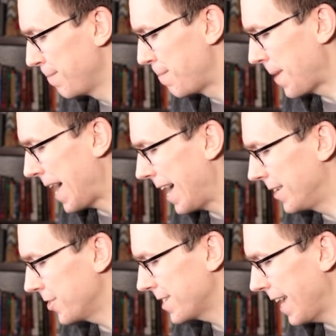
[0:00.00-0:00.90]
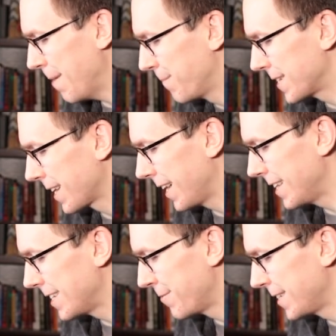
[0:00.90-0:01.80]
bad. Just to
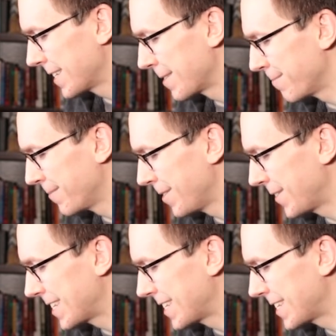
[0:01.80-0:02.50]
emphasize, if it's